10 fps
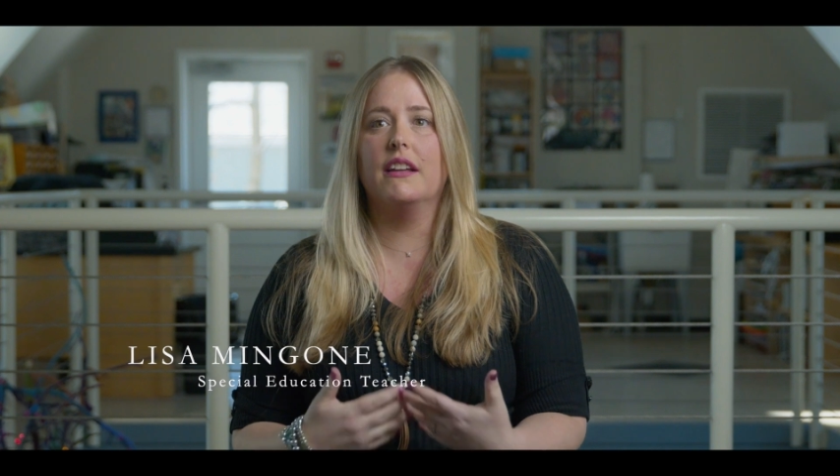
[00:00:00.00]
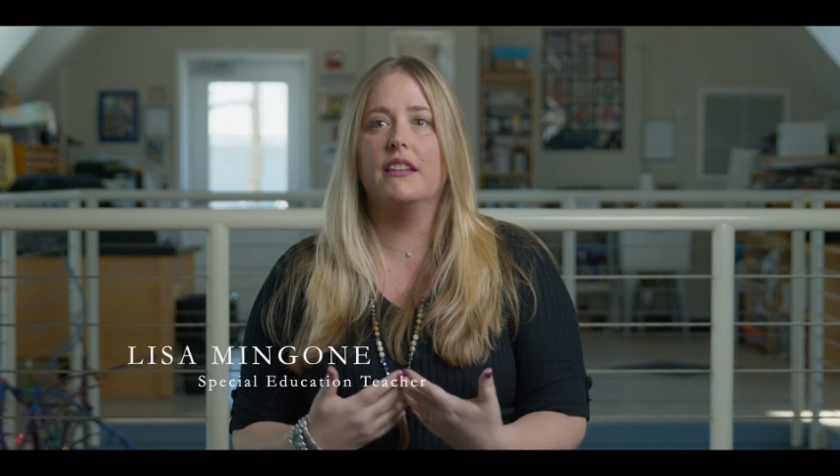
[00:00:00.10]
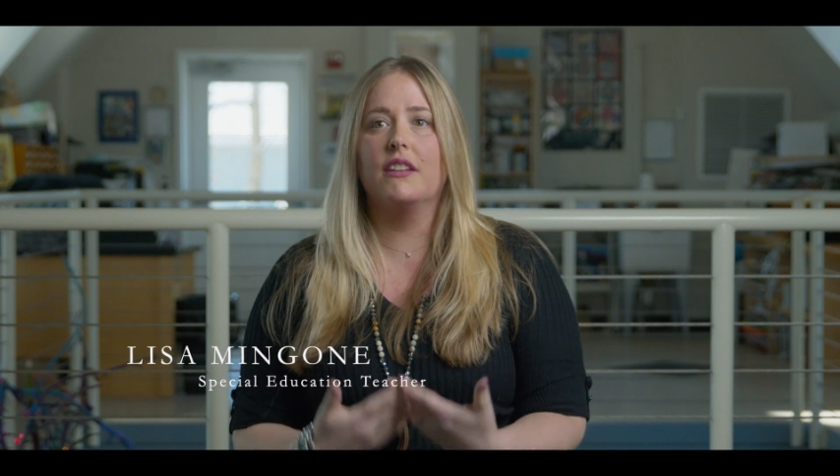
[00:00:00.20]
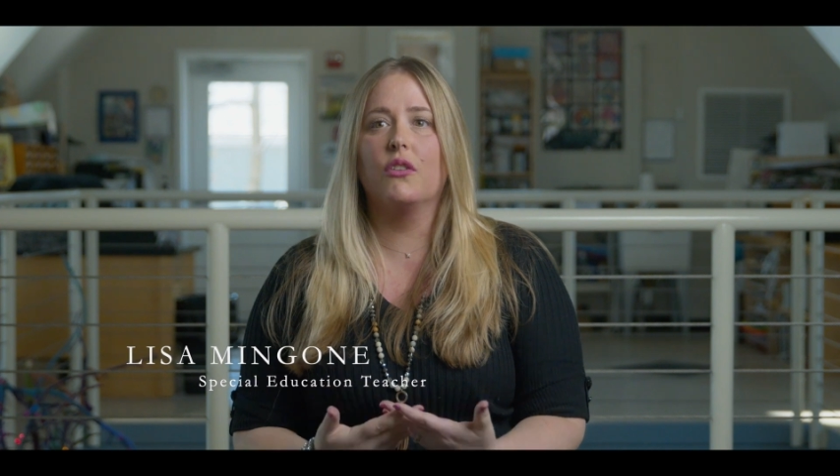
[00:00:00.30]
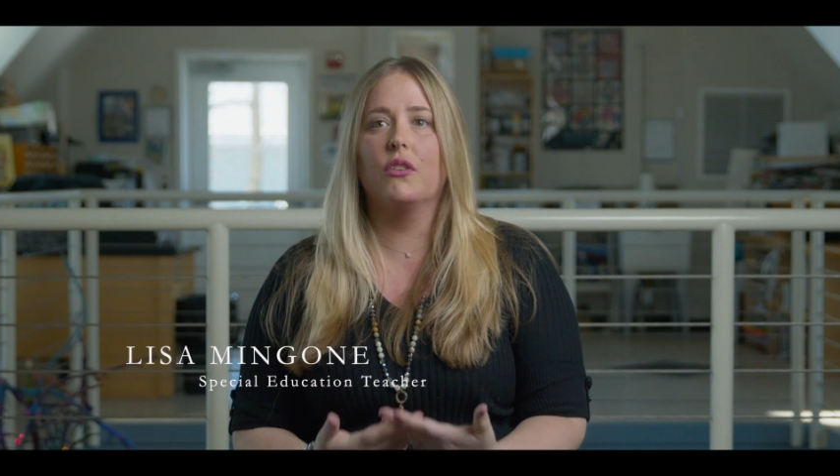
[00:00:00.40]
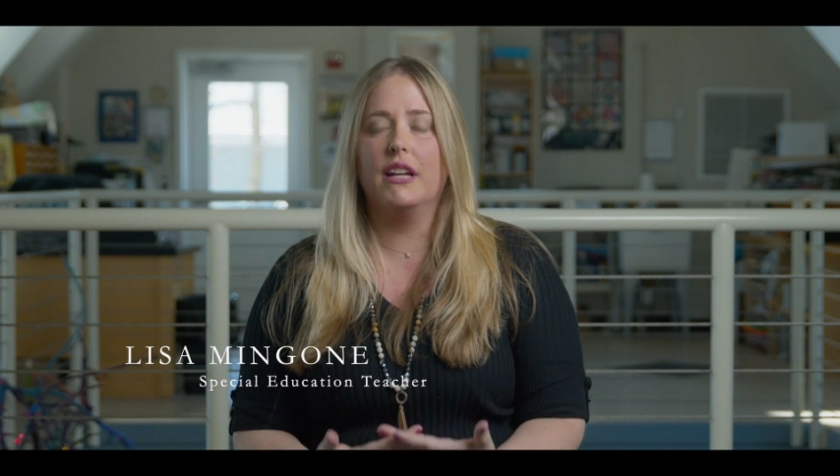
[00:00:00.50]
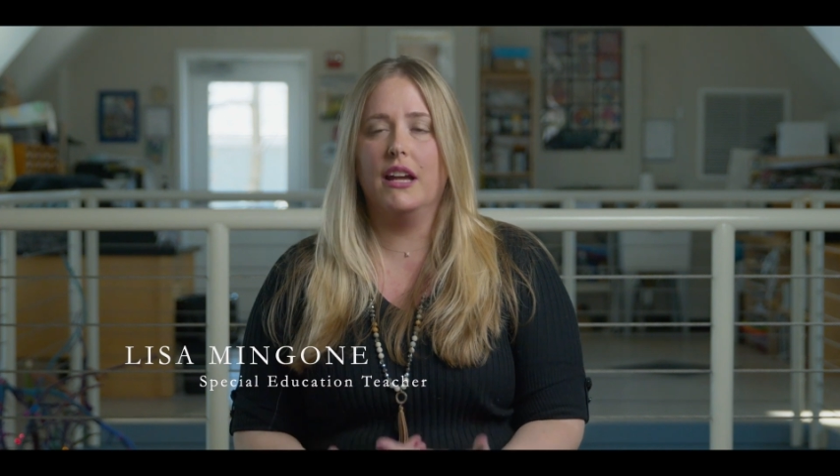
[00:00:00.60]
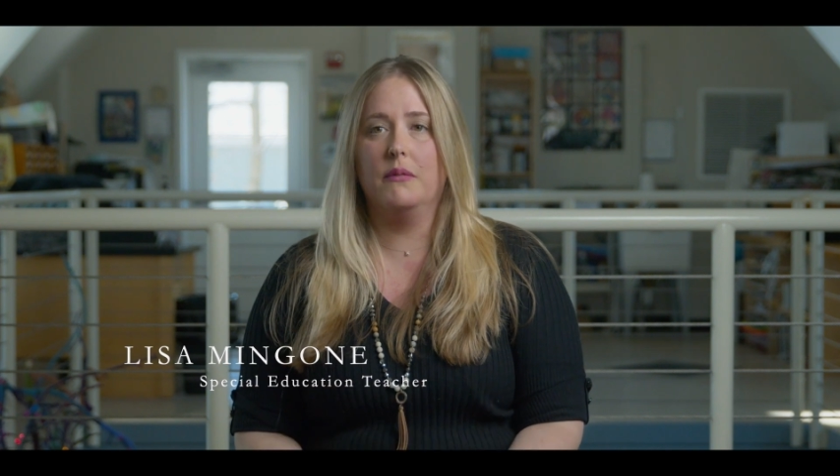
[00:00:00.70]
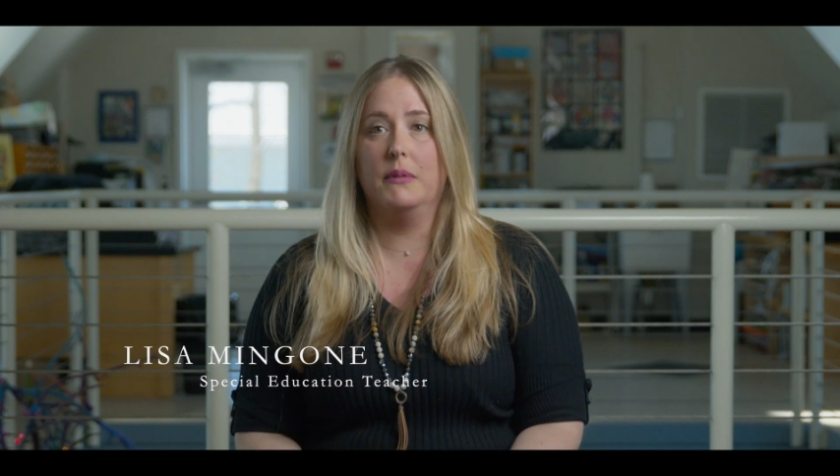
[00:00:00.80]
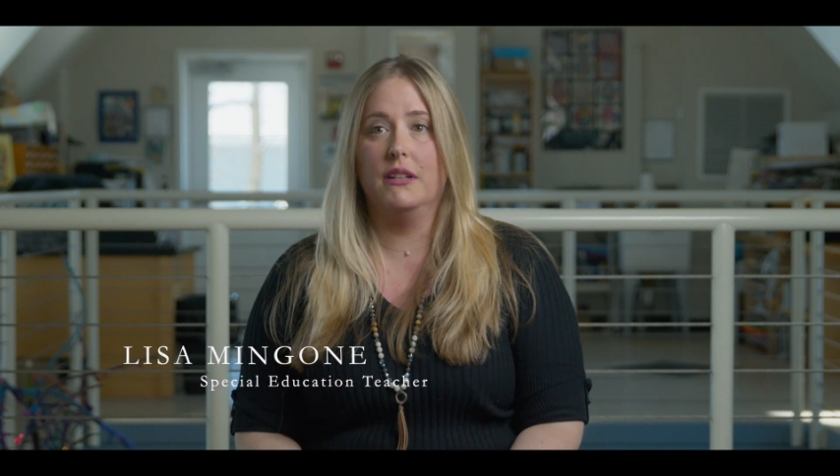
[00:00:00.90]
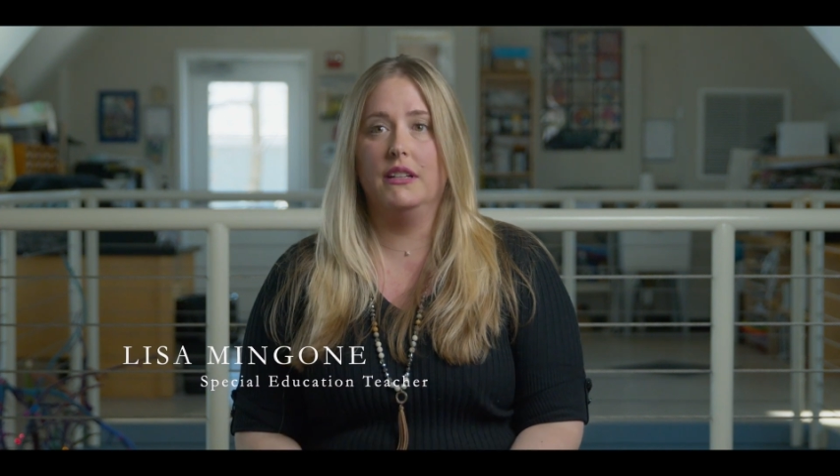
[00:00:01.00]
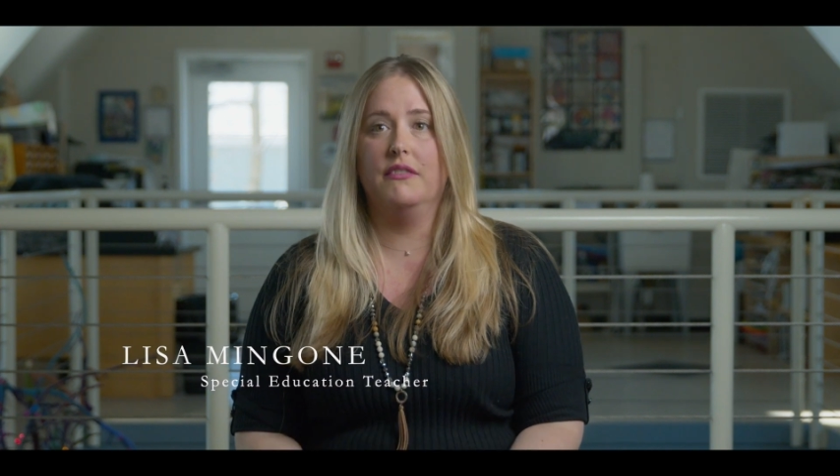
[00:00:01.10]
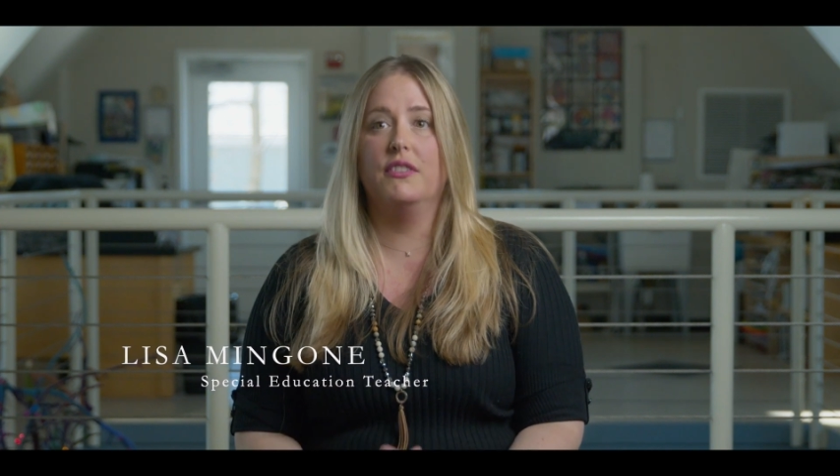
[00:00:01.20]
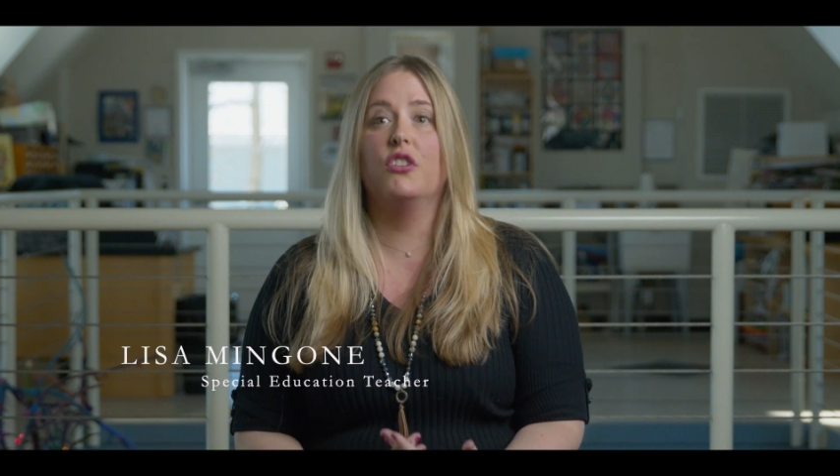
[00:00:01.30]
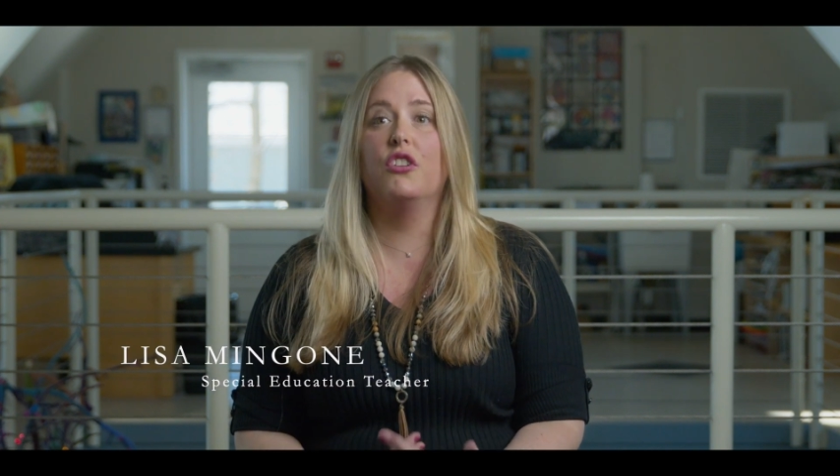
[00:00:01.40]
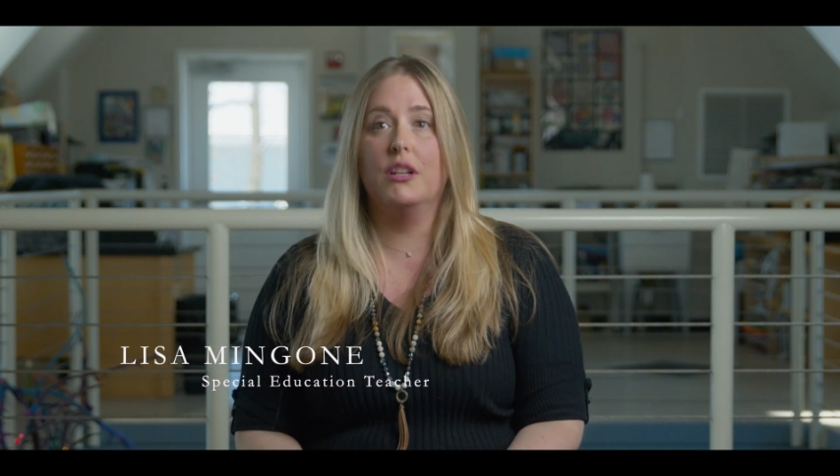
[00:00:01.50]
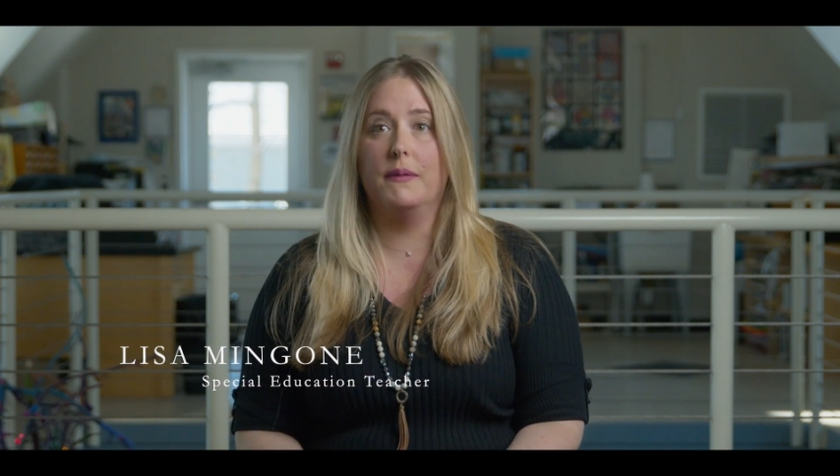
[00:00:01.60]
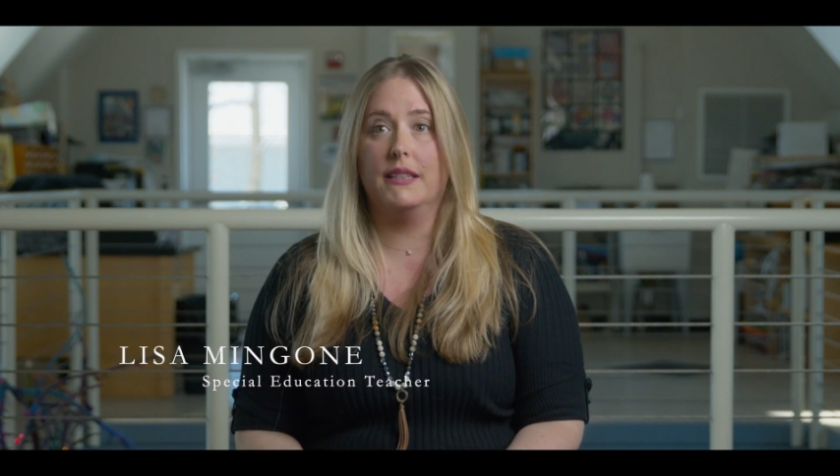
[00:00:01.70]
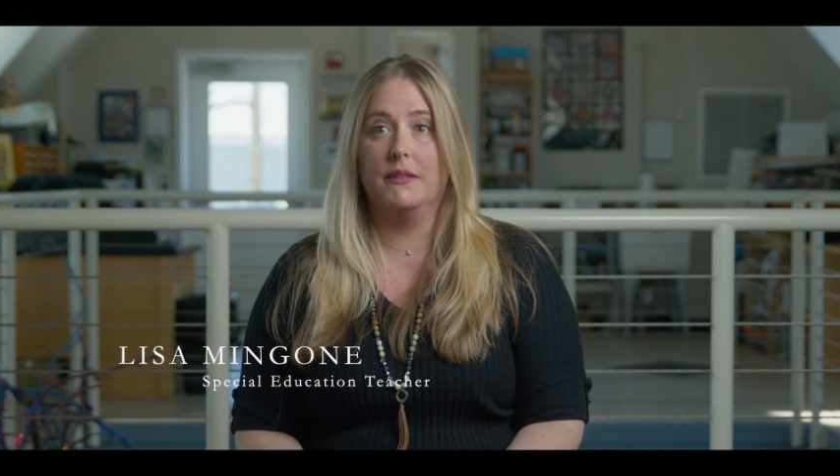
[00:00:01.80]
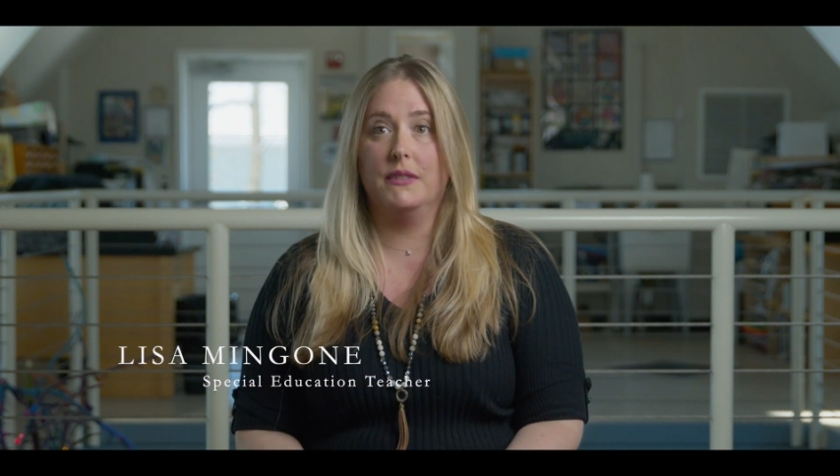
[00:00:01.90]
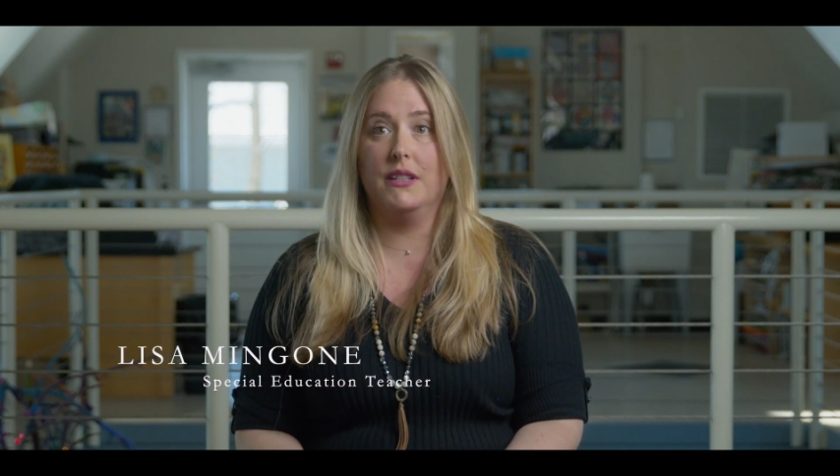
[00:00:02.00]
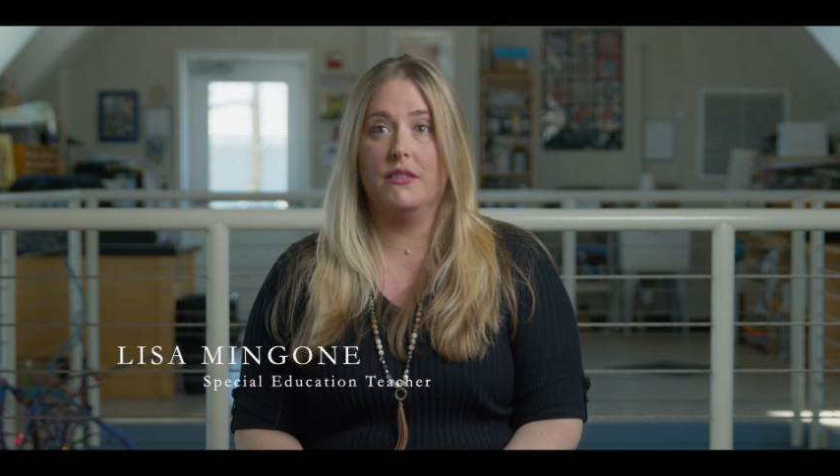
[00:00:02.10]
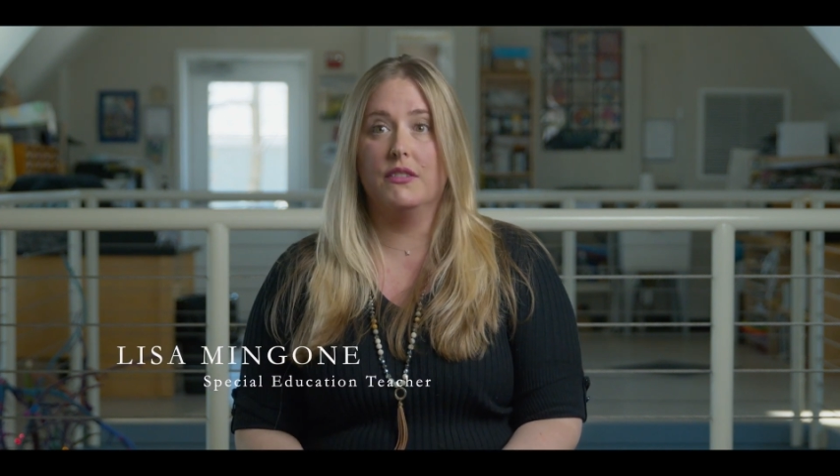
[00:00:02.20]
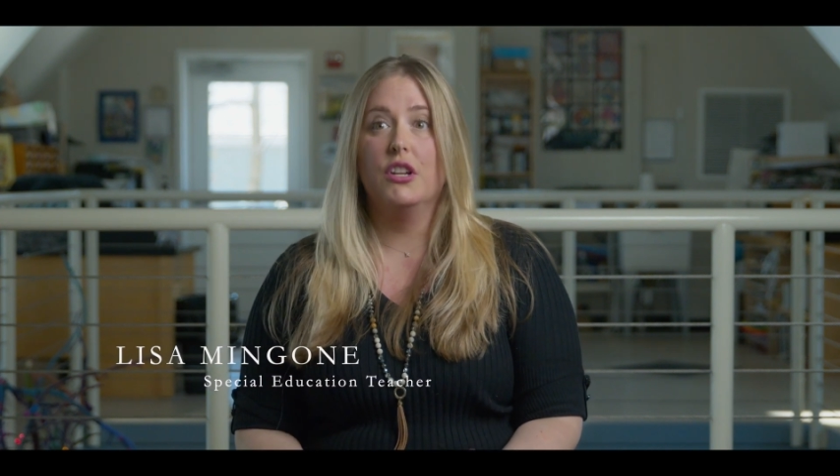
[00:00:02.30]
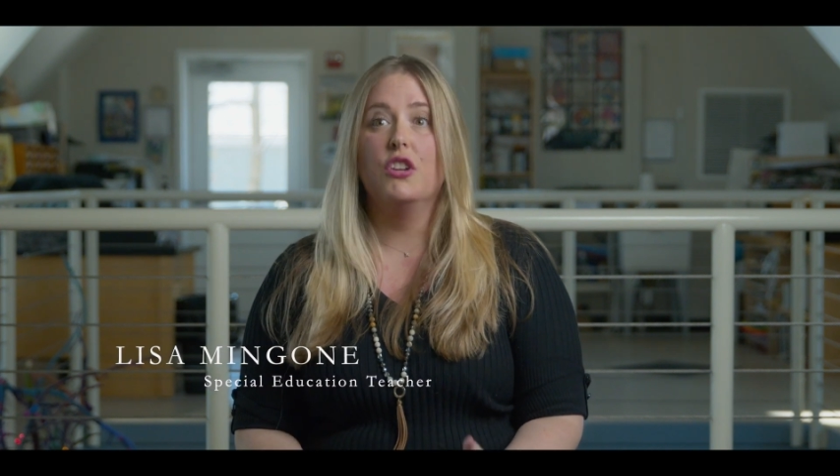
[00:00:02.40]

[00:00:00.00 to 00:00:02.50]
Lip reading: their own accountability and feel good about themselves.